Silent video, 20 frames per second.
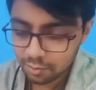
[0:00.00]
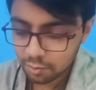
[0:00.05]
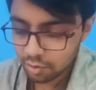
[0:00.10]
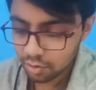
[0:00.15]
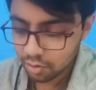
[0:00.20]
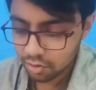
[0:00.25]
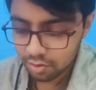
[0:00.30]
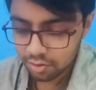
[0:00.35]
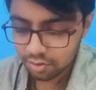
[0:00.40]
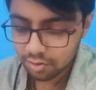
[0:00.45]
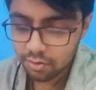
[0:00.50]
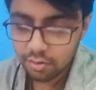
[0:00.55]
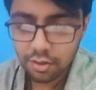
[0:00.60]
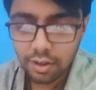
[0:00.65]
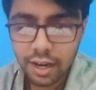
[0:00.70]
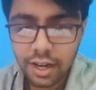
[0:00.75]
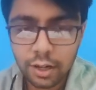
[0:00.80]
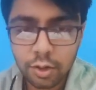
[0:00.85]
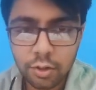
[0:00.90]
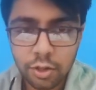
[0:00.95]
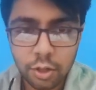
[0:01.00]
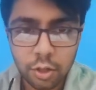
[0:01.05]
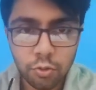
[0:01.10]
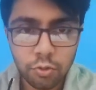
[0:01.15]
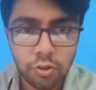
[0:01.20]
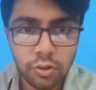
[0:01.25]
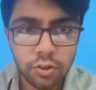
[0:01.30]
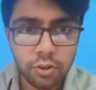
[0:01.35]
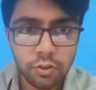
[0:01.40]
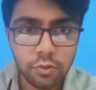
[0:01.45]
because I don't think
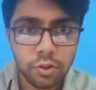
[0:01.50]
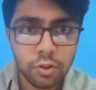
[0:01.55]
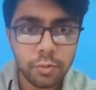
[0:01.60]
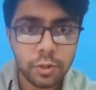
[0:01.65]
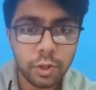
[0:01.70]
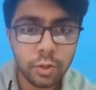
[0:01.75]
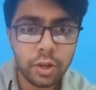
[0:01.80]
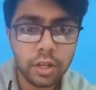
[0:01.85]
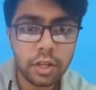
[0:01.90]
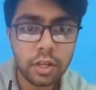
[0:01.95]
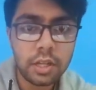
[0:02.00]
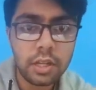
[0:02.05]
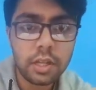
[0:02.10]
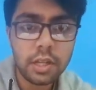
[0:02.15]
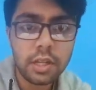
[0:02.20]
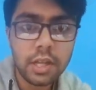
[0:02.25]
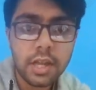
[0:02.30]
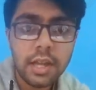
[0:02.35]
you will be knowing this.